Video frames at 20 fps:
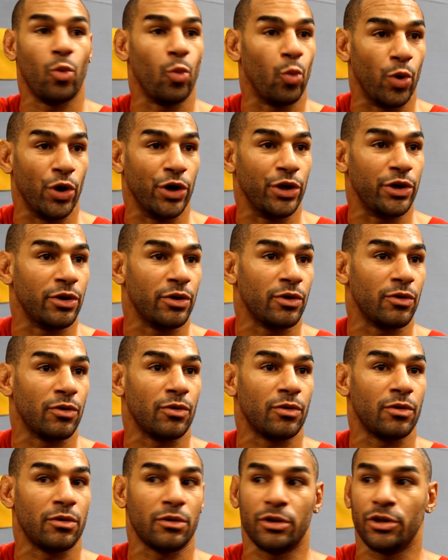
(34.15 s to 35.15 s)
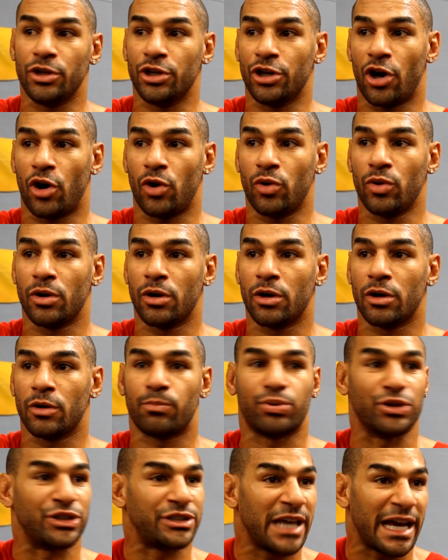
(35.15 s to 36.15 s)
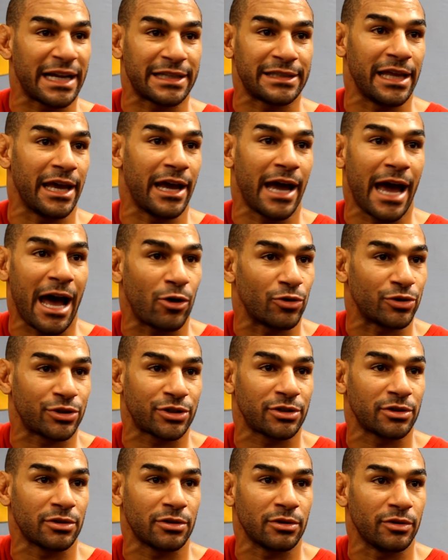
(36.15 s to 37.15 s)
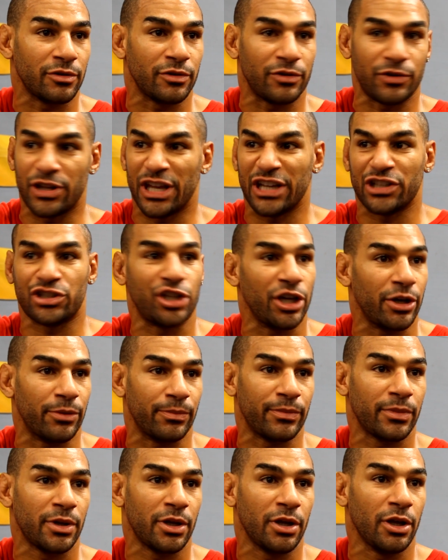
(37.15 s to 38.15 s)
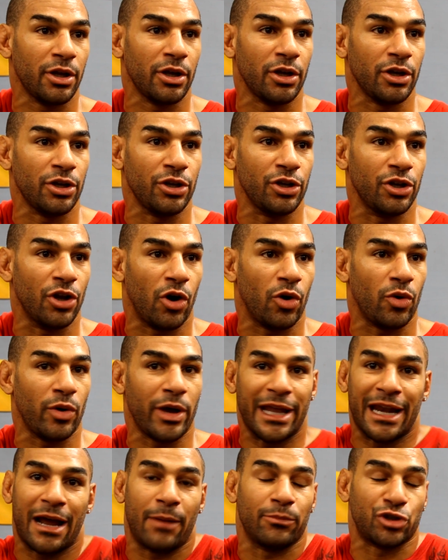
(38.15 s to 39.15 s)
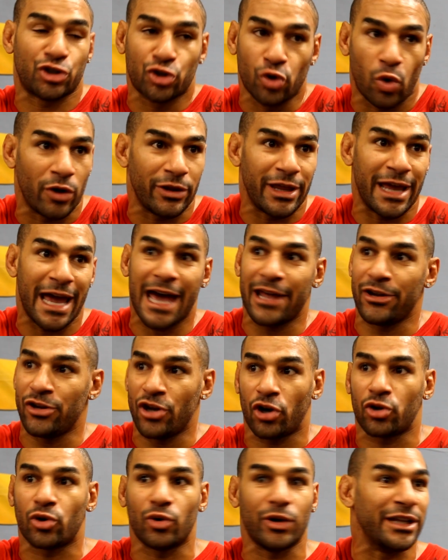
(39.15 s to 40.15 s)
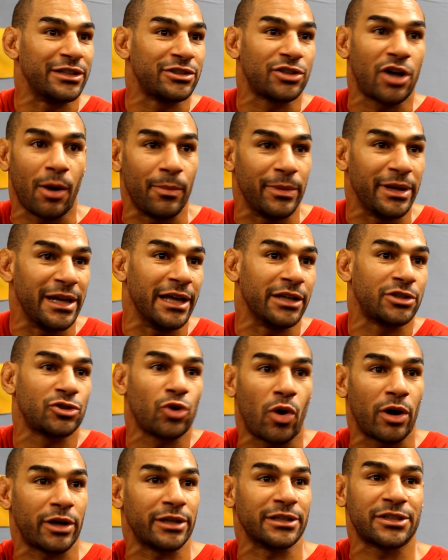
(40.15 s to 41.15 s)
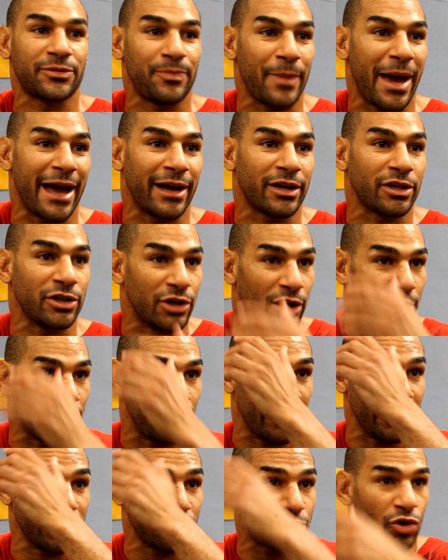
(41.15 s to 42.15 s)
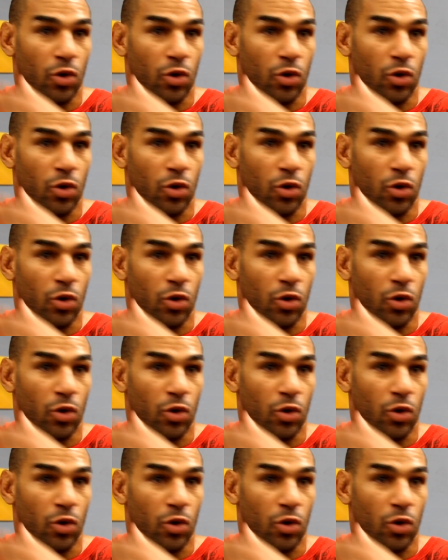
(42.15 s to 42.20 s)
would, you know, protect their house, their gym, you know, and I'm sure they had knuckleheads coming there talking smack, you know what I mean?